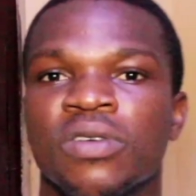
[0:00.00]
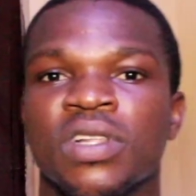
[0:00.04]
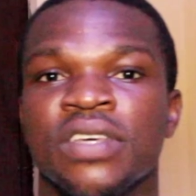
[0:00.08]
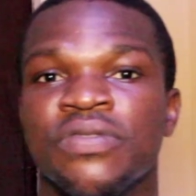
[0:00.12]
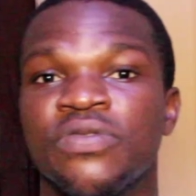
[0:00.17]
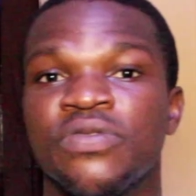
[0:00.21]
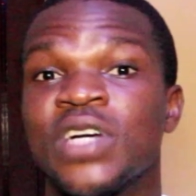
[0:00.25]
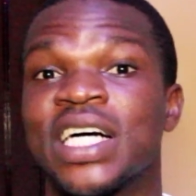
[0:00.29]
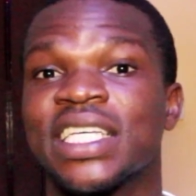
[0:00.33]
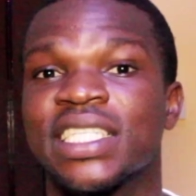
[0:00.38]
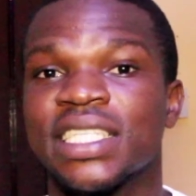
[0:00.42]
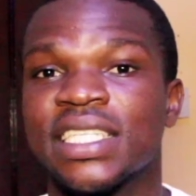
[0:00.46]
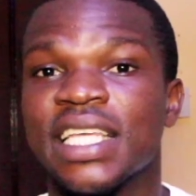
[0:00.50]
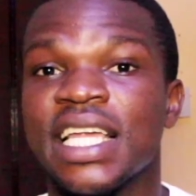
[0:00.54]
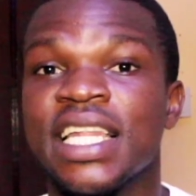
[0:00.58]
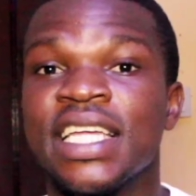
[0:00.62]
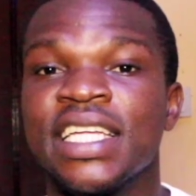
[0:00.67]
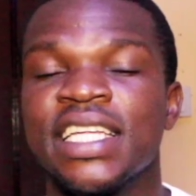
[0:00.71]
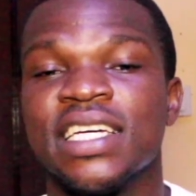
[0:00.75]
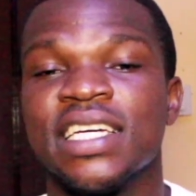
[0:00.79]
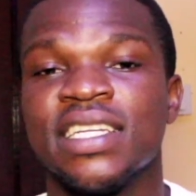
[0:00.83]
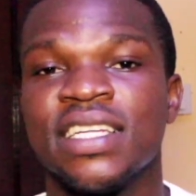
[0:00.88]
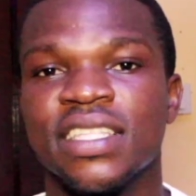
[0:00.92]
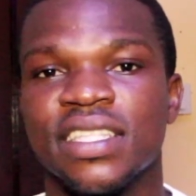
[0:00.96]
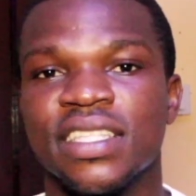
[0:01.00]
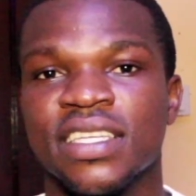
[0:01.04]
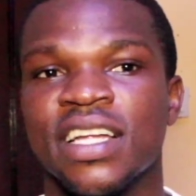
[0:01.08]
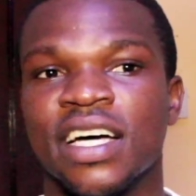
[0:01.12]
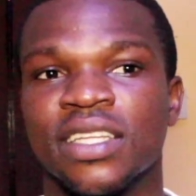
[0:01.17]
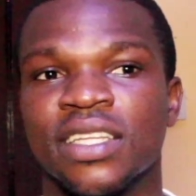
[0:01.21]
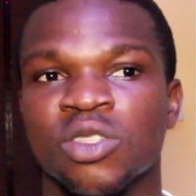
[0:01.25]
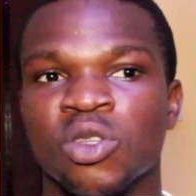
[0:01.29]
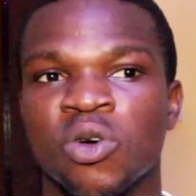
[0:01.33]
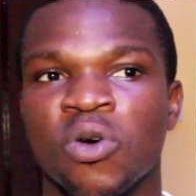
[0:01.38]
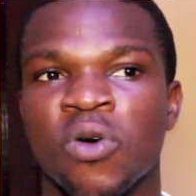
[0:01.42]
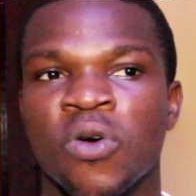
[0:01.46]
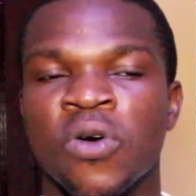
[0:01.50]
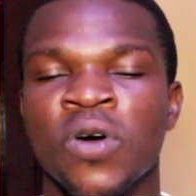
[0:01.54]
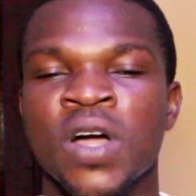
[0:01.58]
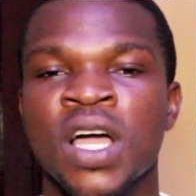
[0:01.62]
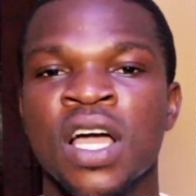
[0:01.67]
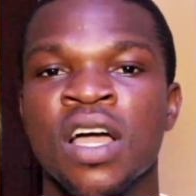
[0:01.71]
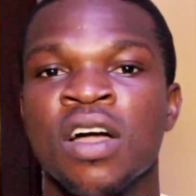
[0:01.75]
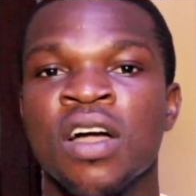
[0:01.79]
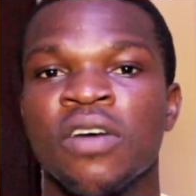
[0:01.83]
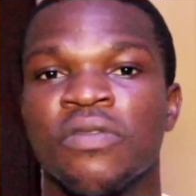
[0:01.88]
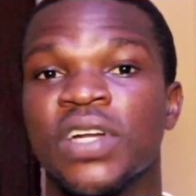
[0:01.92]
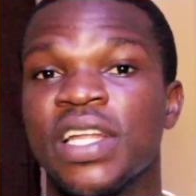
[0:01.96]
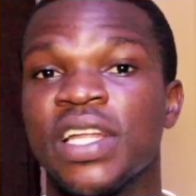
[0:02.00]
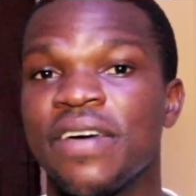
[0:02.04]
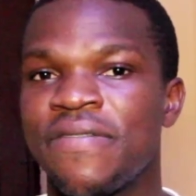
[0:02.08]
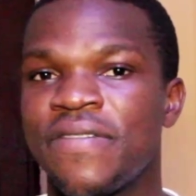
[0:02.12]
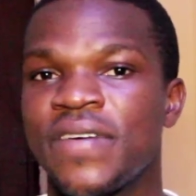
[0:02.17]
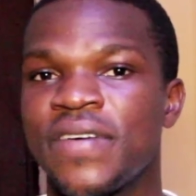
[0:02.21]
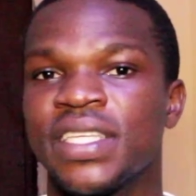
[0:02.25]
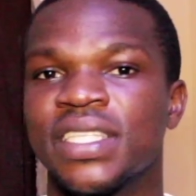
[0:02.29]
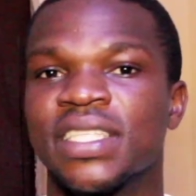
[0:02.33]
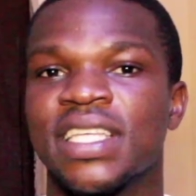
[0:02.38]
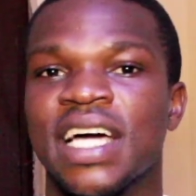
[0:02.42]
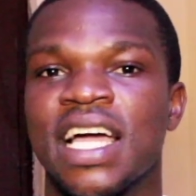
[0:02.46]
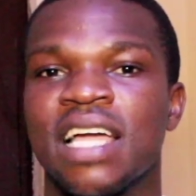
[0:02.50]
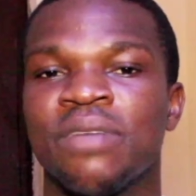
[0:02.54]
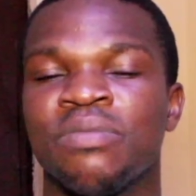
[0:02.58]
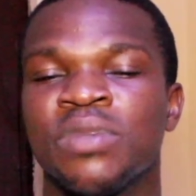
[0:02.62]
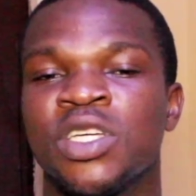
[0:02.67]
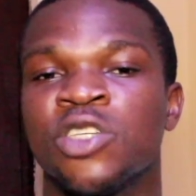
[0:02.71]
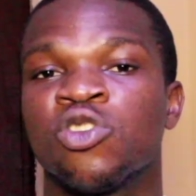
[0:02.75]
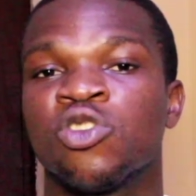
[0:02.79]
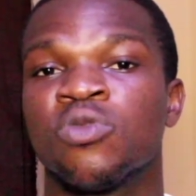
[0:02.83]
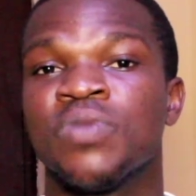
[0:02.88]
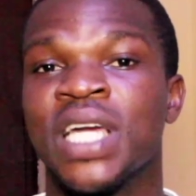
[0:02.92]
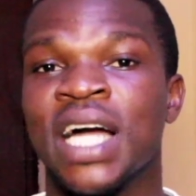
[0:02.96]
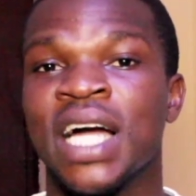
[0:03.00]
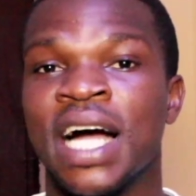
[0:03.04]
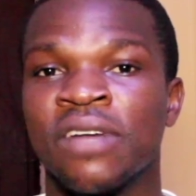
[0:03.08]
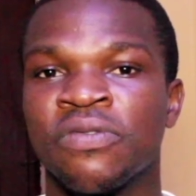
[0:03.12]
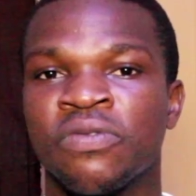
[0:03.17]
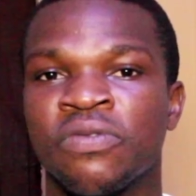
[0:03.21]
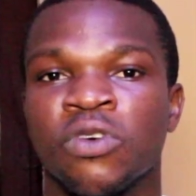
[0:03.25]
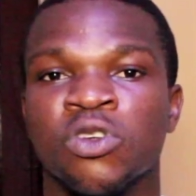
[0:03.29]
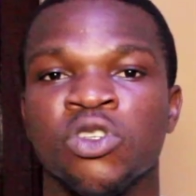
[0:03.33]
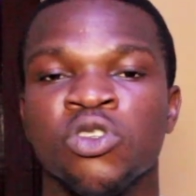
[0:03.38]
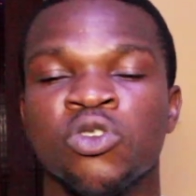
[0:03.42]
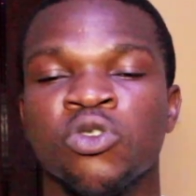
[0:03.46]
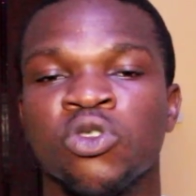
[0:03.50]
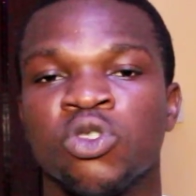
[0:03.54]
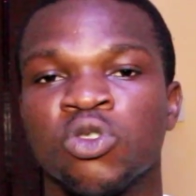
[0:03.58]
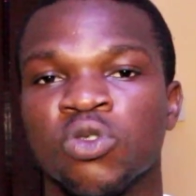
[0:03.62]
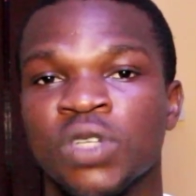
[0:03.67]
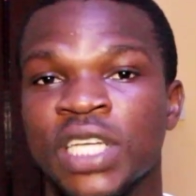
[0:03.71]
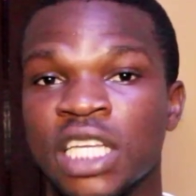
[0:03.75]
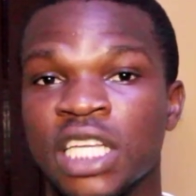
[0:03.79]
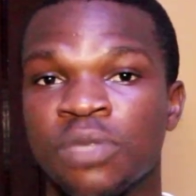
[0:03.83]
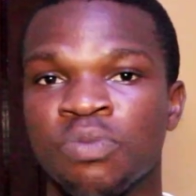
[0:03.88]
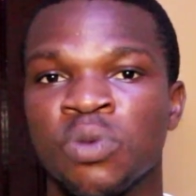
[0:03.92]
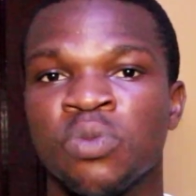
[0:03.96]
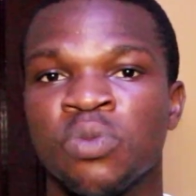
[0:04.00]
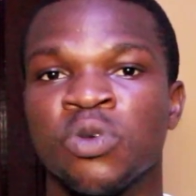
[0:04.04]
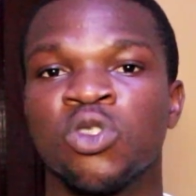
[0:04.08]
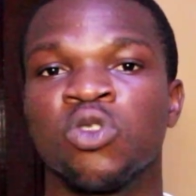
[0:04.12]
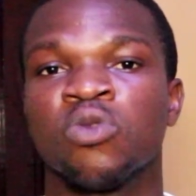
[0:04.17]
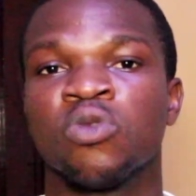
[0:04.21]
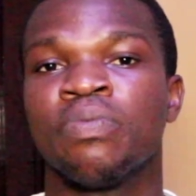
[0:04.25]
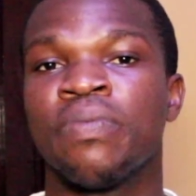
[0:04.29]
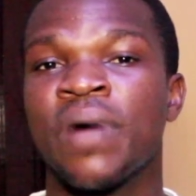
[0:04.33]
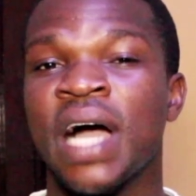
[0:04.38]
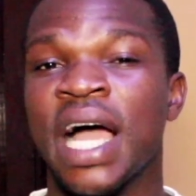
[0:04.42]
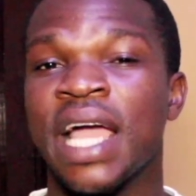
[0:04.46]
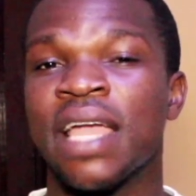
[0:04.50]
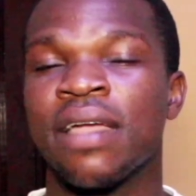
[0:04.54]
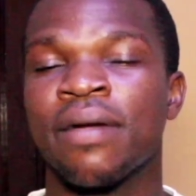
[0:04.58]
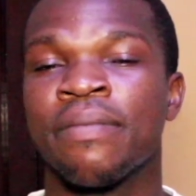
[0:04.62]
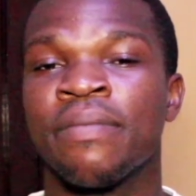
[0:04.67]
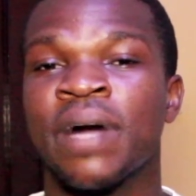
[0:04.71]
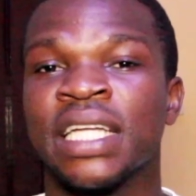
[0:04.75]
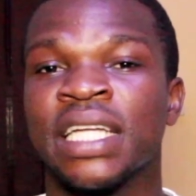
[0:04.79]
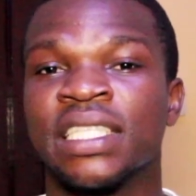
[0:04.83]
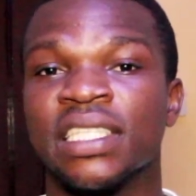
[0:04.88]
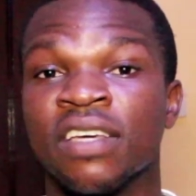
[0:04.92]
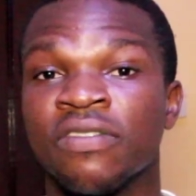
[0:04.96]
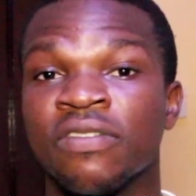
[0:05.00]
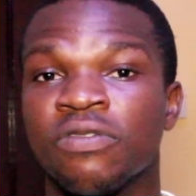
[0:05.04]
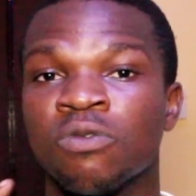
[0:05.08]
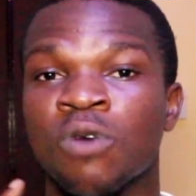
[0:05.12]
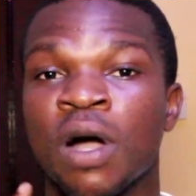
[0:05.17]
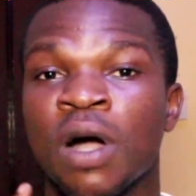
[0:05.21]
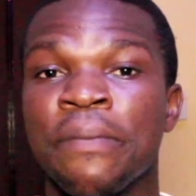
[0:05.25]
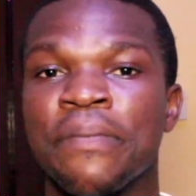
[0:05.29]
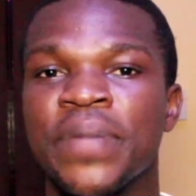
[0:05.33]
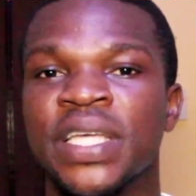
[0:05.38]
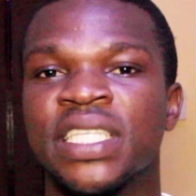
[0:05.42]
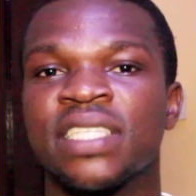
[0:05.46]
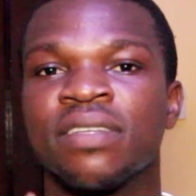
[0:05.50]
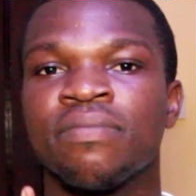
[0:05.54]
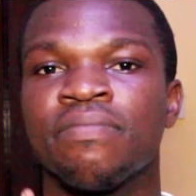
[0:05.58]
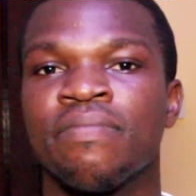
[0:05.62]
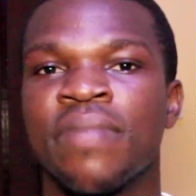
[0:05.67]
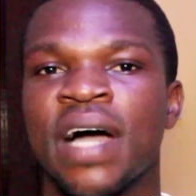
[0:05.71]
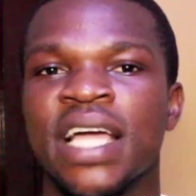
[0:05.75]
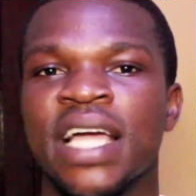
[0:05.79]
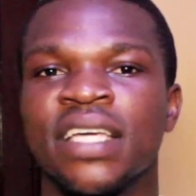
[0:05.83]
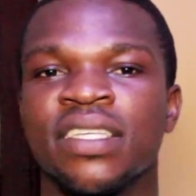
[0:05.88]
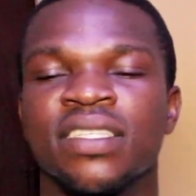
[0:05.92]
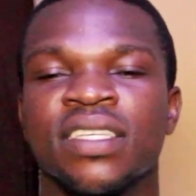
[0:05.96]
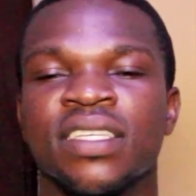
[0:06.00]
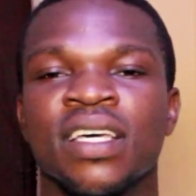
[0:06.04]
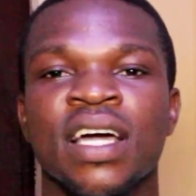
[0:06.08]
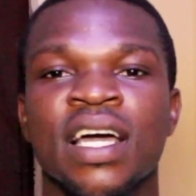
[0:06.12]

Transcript: If you are selling anything at all for the first time, it will be hard for you to get people to buy. But if one person buys,